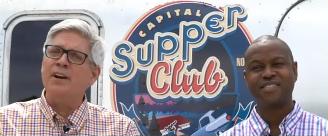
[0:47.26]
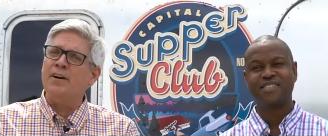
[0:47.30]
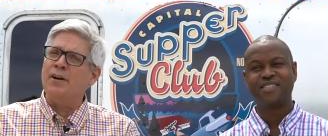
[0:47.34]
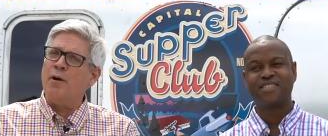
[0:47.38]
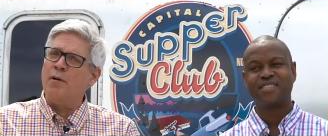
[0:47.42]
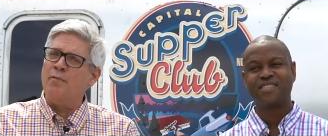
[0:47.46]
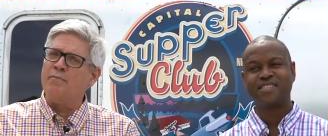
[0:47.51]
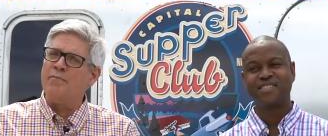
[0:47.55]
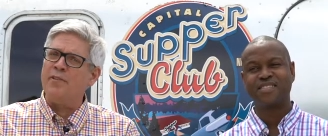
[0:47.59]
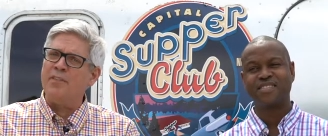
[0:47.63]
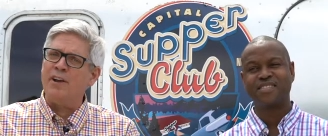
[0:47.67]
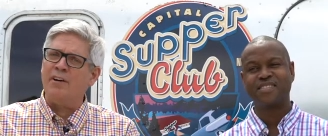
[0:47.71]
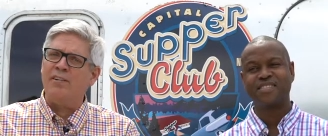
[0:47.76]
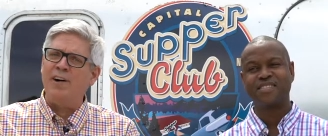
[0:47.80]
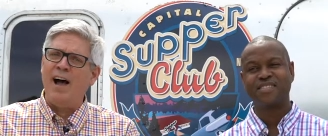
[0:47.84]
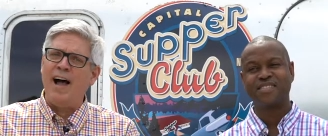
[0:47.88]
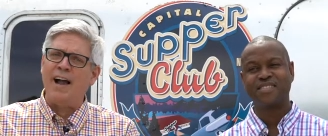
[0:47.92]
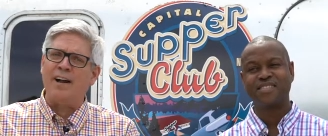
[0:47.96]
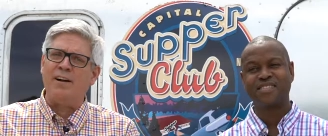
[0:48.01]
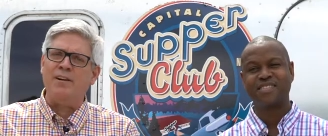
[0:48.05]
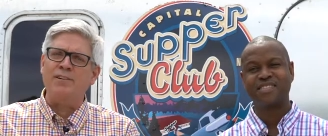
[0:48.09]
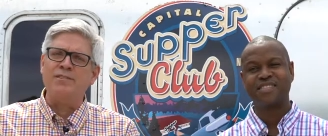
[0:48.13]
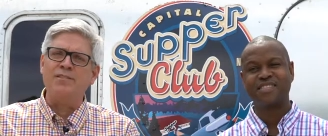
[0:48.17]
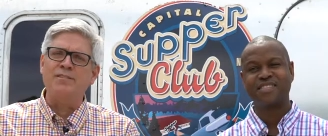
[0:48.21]
Speaker 1: They're known for their
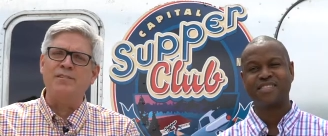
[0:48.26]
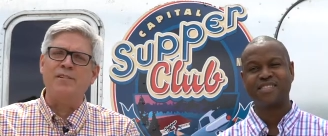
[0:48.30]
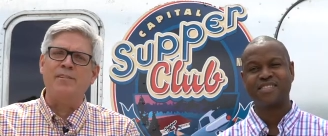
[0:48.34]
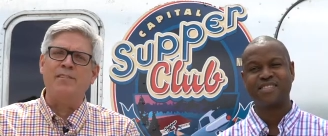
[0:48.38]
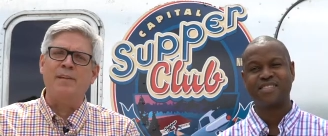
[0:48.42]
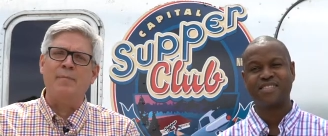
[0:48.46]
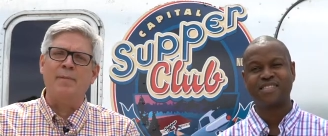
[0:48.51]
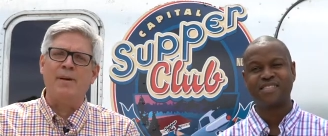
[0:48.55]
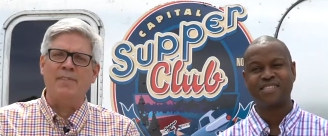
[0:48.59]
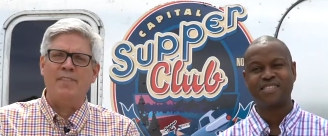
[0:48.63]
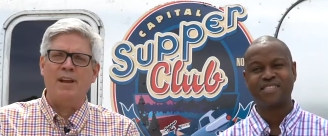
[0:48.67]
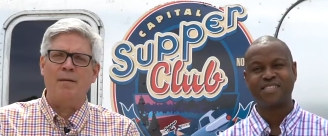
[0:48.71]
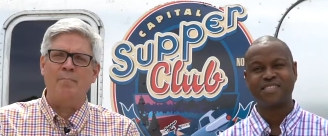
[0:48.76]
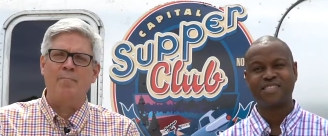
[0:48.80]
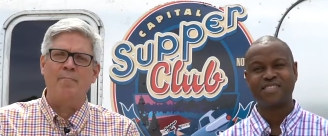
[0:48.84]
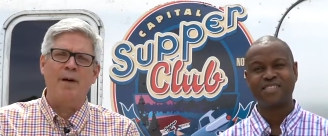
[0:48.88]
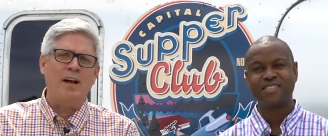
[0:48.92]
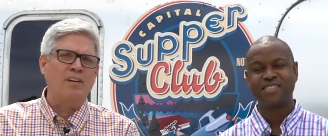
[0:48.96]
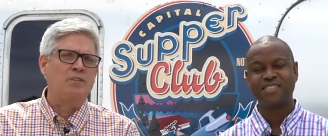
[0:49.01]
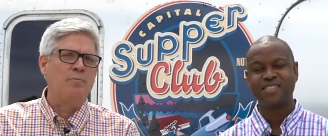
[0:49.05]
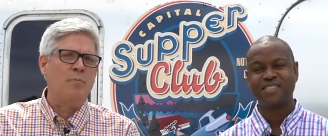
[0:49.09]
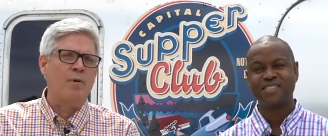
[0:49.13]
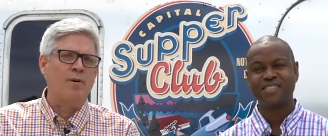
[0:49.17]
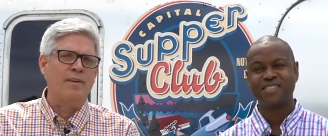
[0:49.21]
lagers, but they're
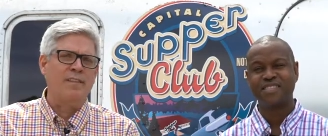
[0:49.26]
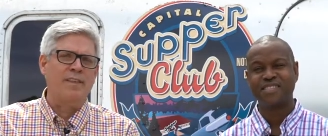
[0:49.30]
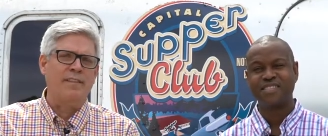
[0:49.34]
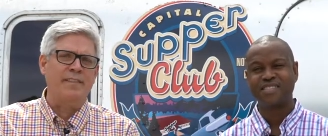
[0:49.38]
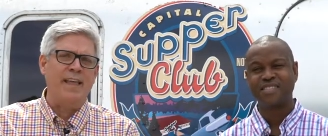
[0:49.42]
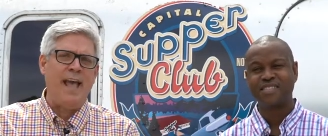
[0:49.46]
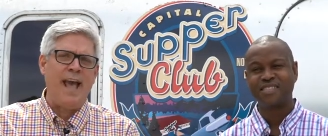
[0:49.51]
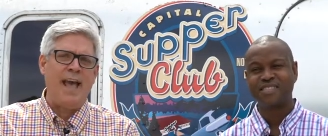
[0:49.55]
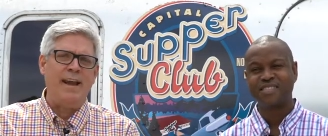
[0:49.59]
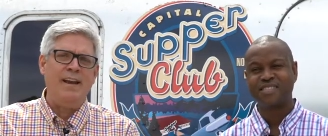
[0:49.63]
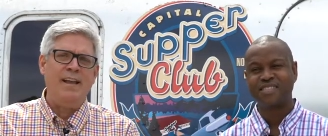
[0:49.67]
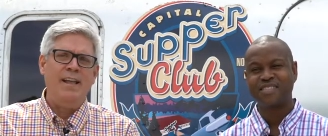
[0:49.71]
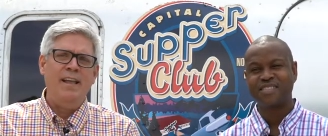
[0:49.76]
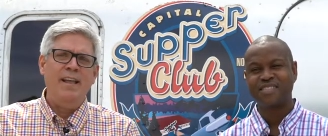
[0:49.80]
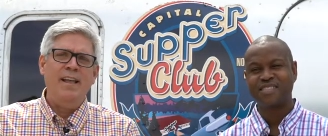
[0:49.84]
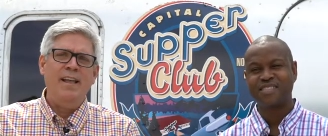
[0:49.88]
much more than that.